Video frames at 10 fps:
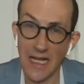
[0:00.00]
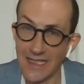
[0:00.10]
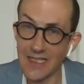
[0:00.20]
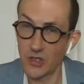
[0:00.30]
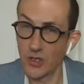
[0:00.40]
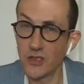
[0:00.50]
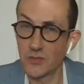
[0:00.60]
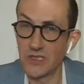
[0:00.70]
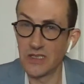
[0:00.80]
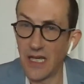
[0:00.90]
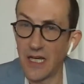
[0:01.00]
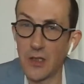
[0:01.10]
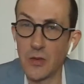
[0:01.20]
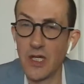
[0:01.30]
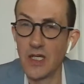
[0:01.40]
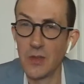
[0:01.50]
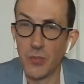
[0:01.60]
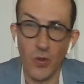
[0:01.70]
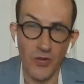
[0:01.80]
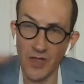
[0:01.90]
and that could be how
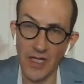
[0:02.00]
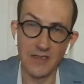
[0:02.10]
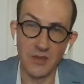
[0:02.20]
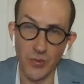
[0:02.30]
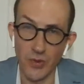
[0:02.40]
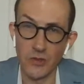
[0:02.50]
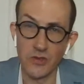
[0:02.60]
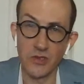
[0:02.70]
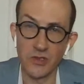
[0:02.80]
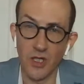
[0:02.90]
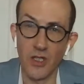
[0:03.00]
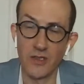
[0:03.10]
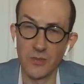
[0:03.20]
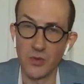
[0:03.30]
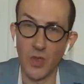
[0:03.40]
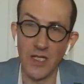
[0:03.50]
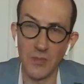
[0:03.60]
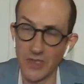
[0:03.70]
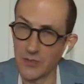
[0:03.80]
both sides approach RWI.